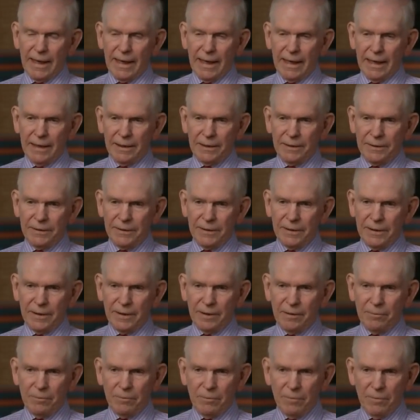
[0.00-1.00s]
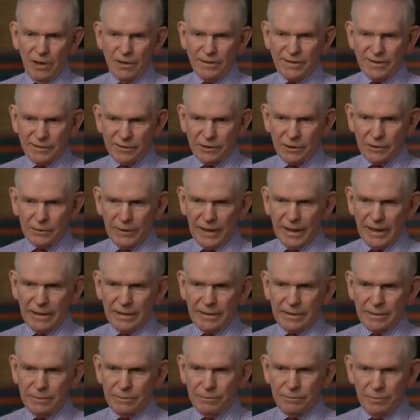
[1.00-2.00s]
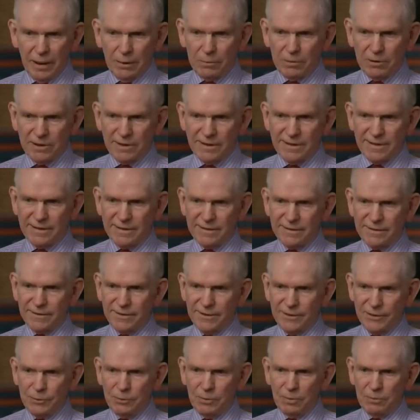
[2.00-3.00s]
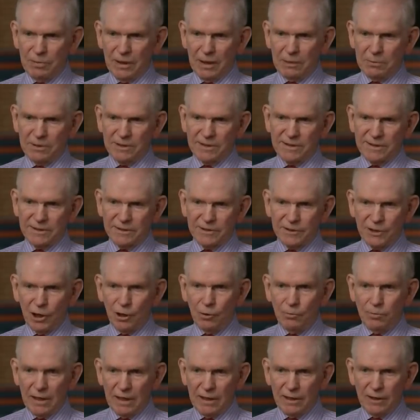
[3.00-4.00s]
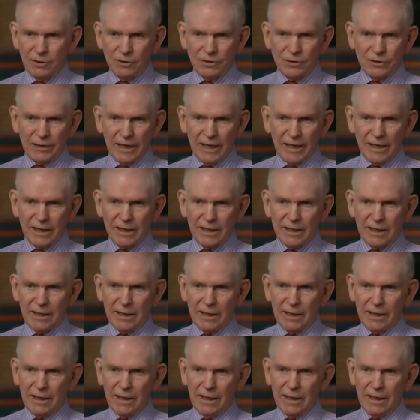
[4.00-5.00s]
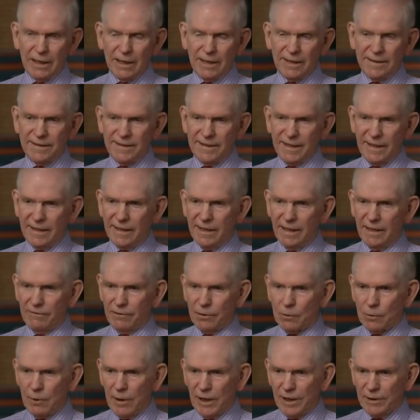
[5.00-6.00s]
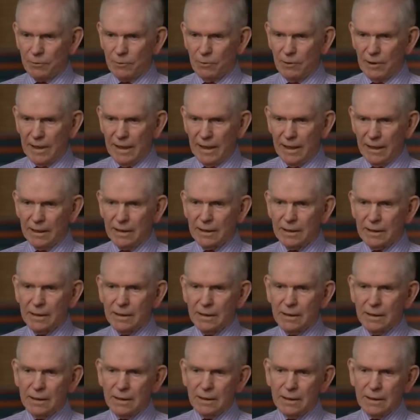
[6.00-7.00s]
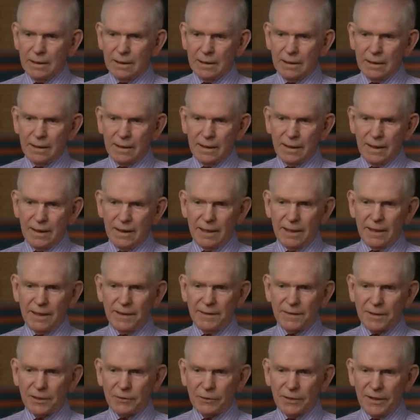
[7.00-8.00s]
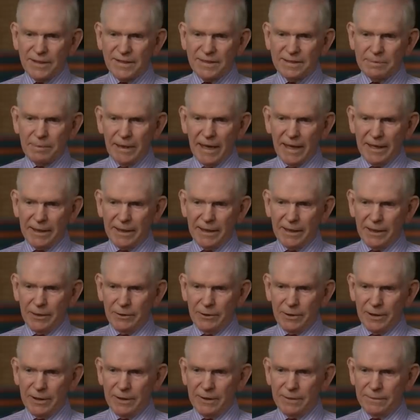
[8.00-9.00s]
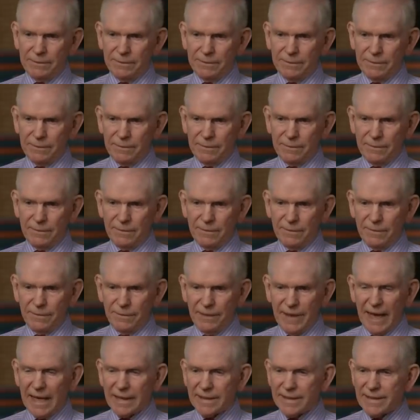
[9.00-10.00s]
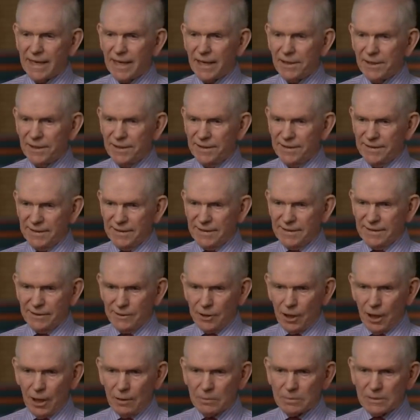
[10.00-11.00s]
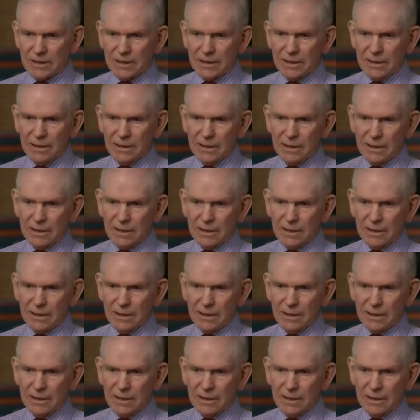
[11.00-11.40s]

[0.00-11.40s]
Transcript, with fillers: And most of the great bubbles, the super bubbles, go below trend and stay there for quite a while. Uh, in the Greenspan era, that tendency stopped.